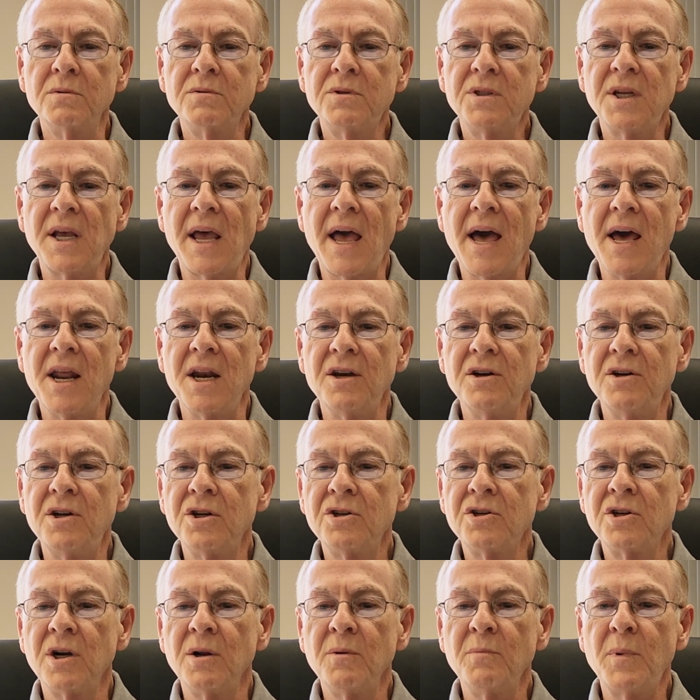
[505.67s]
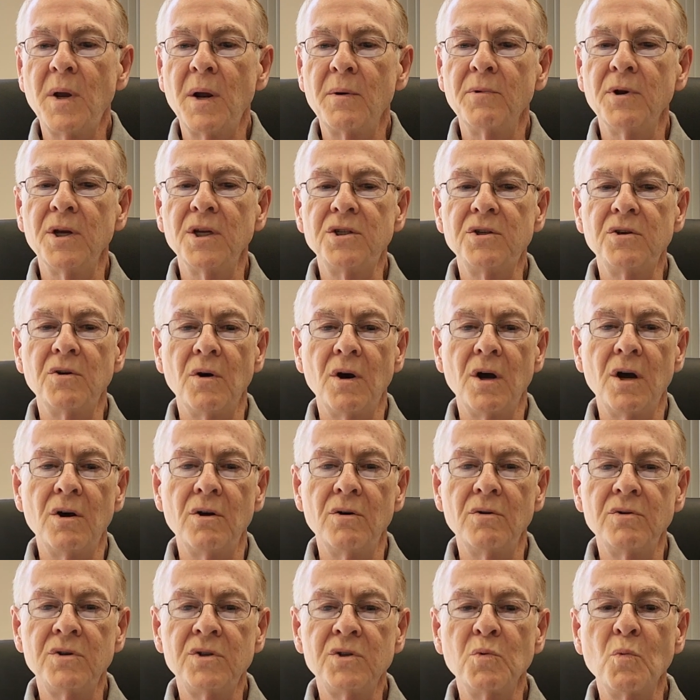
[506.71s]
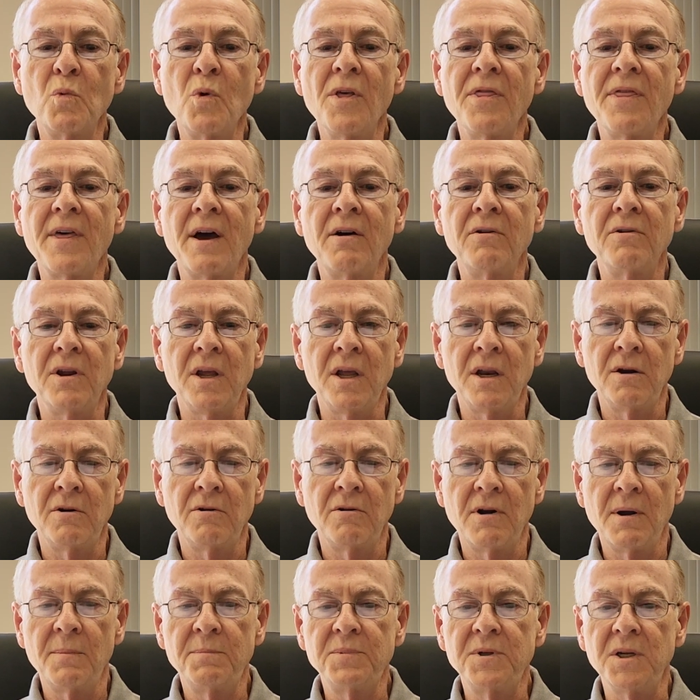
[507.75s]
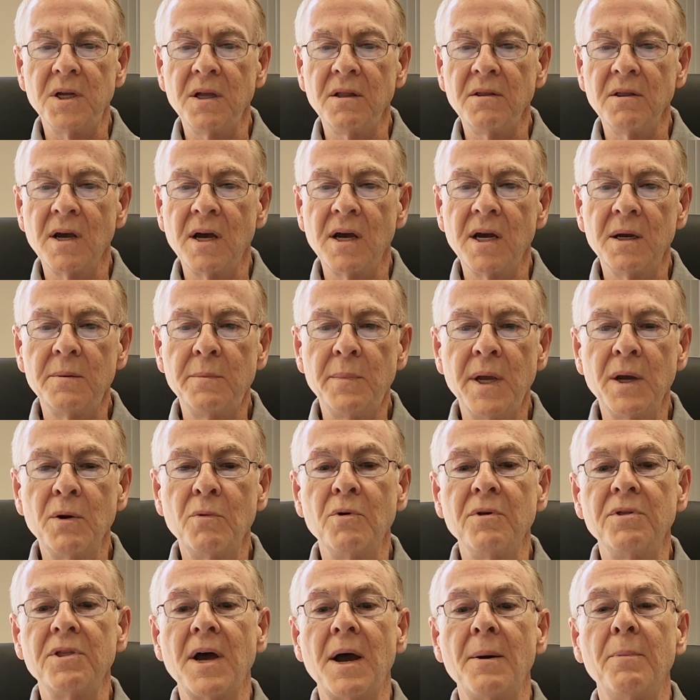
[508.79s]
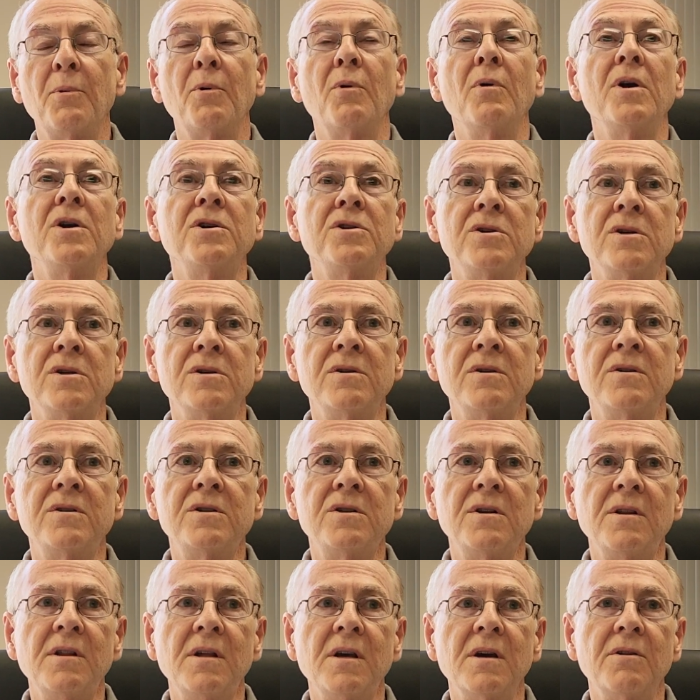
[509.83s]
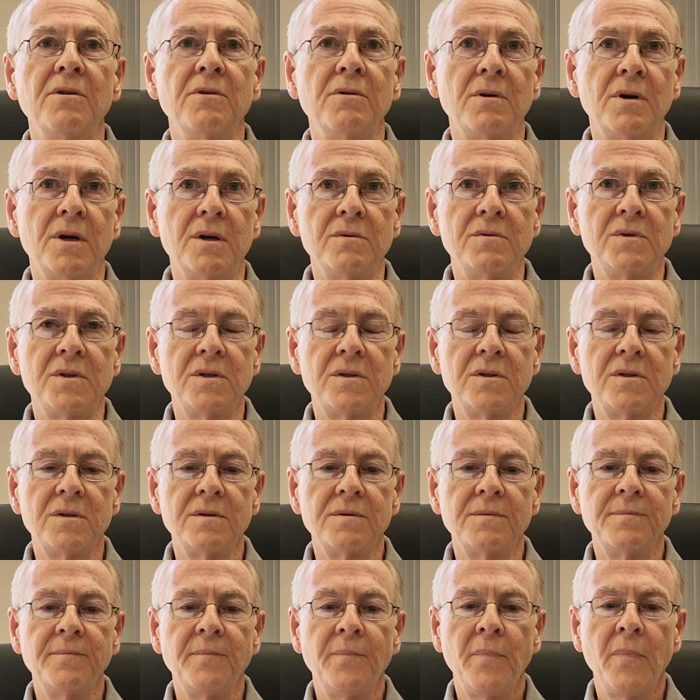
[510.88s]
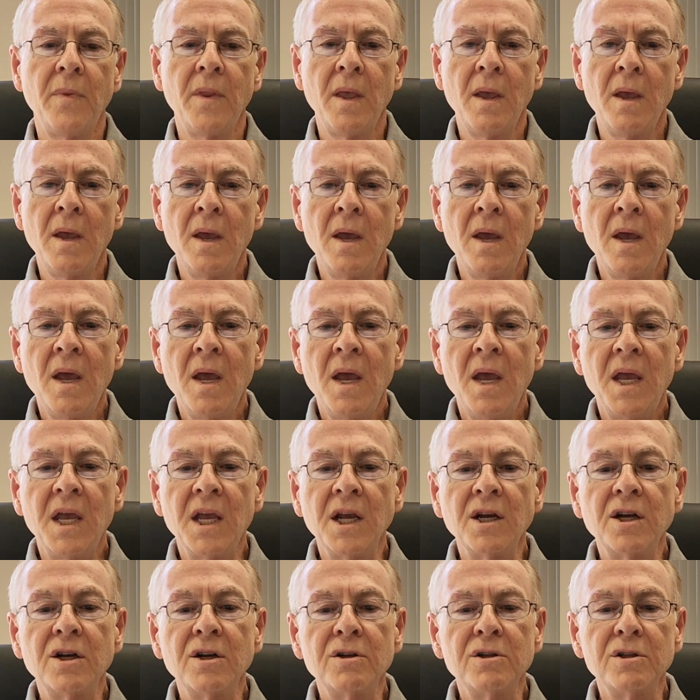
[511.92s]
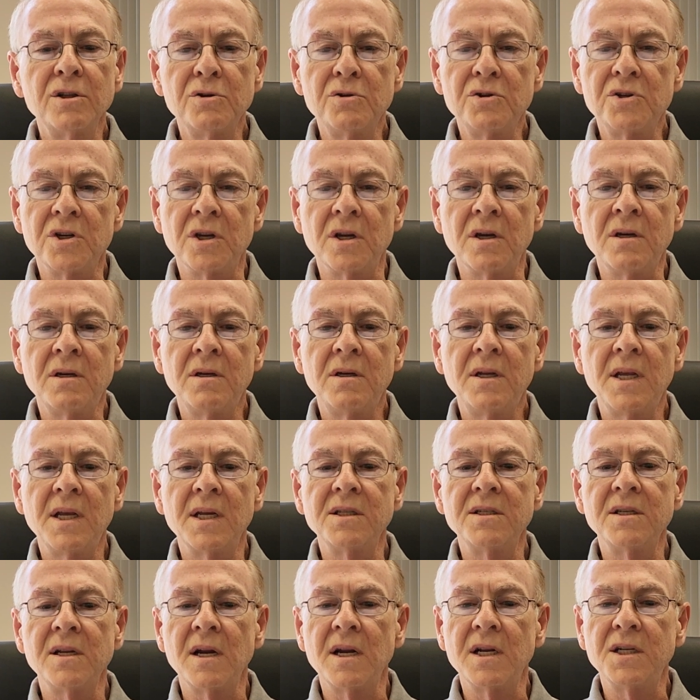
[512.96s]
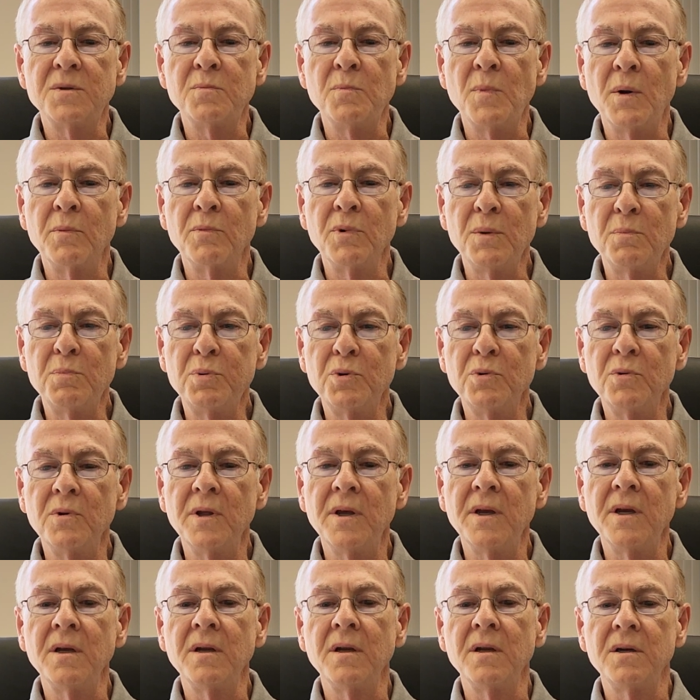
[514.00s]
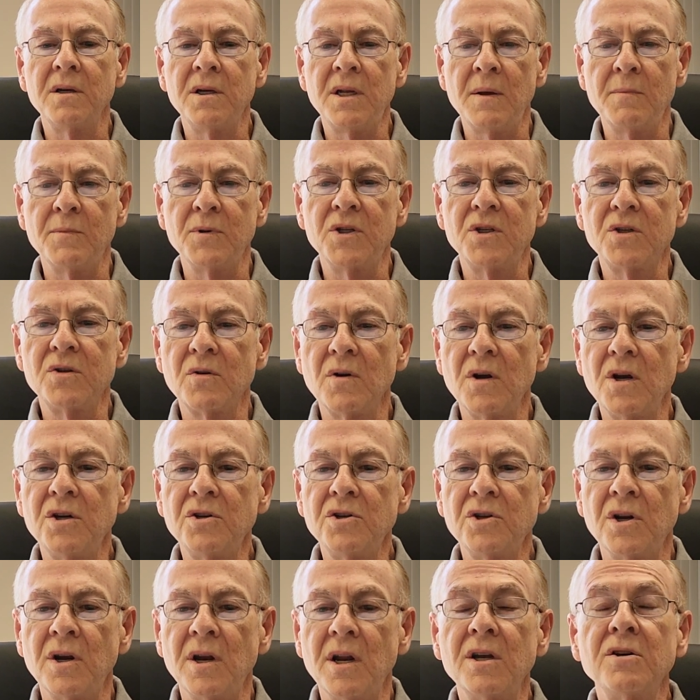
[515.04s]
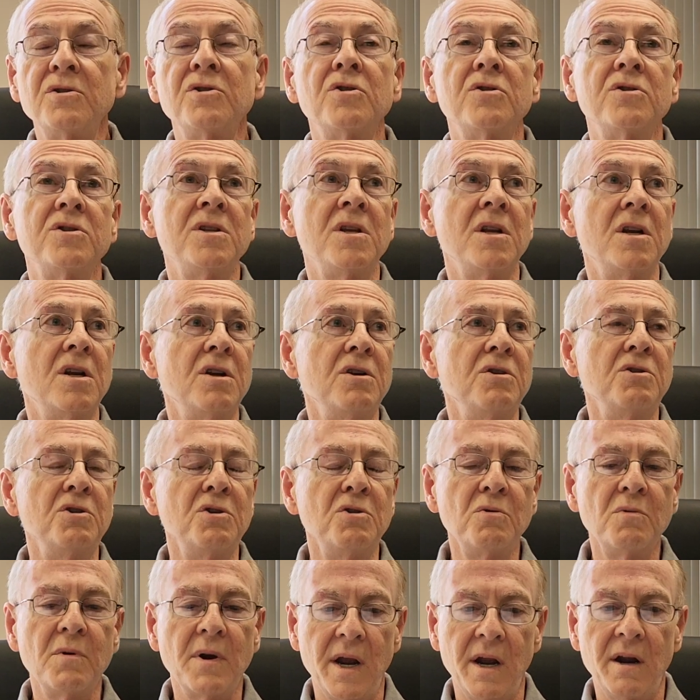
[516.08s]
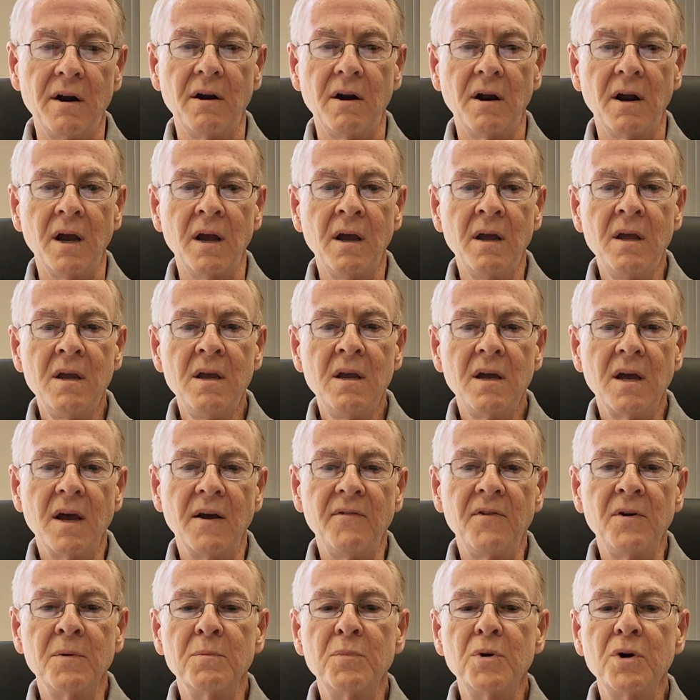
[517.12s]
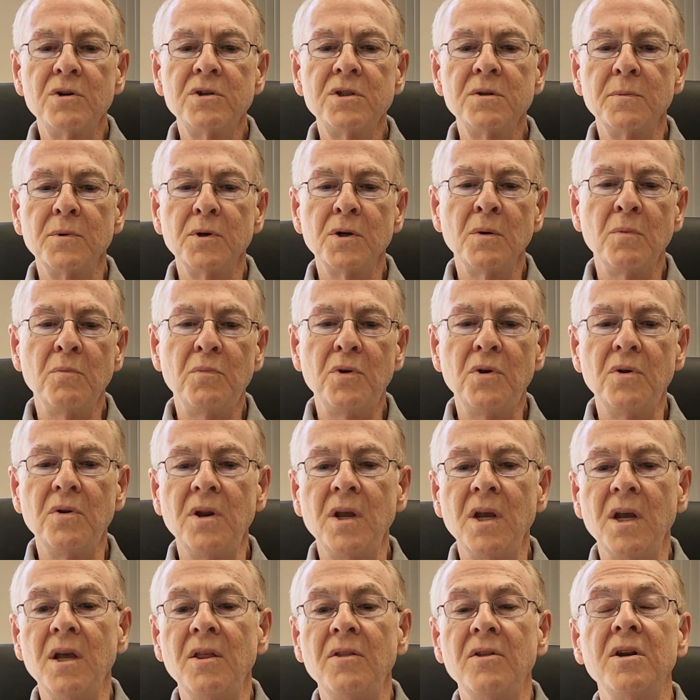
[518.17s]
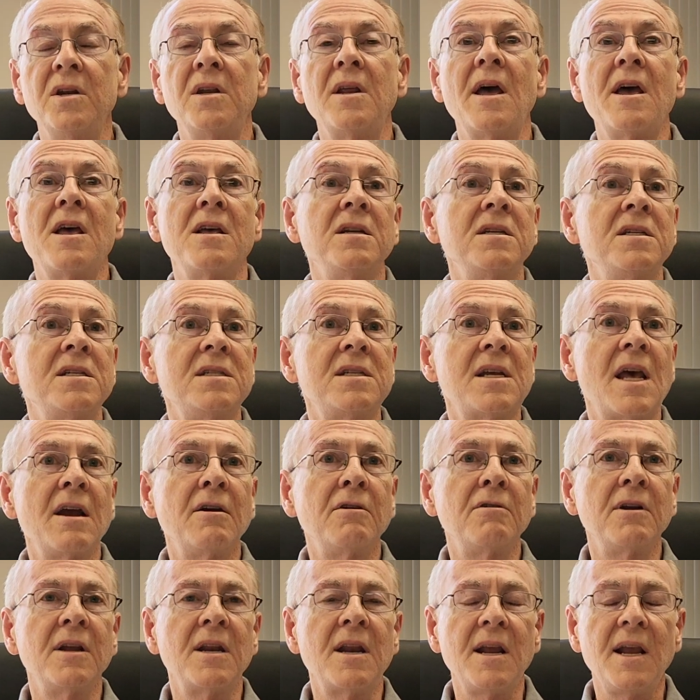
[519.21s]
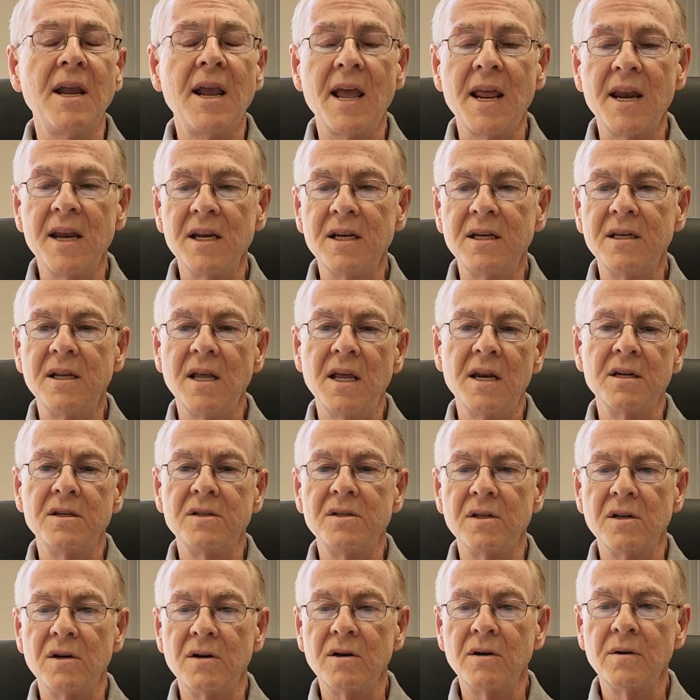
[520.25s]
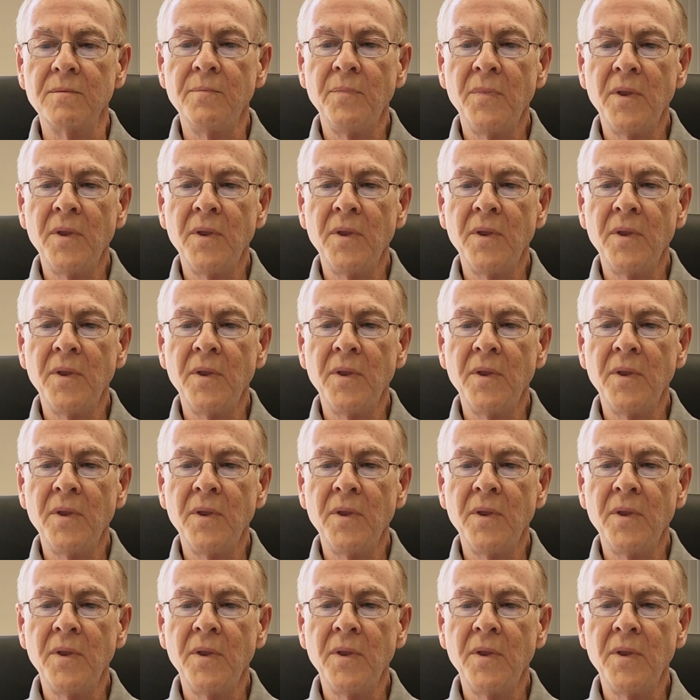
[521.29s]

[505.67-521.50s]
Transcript: to add additional memory to a host without interrupting the high bandwidth operation to the other hosts. In conclusion, Tanzanite's memory pooling demonstration ushers in a new era of composable computing in the disaggregated data center.